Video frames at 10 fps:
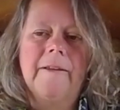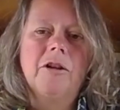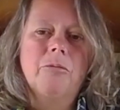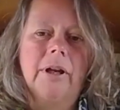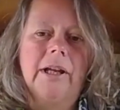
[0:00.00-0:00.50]

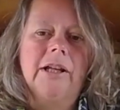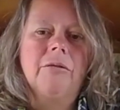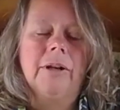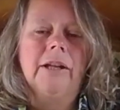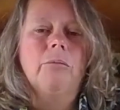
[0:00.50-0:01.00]
but
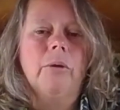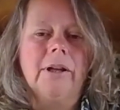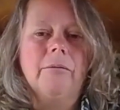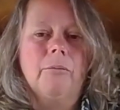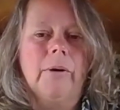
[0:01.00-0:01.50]
equally
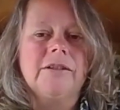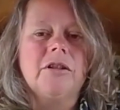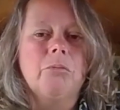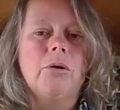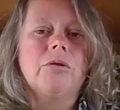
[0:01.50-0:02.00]
we're
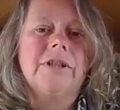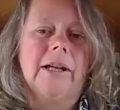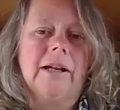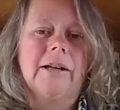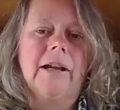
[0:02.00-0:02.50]

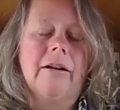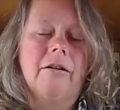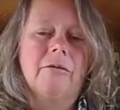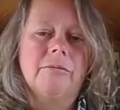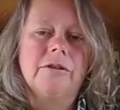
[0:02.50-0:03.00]
supporting our care
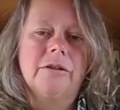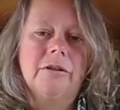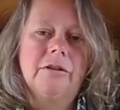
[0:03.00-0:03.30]
homes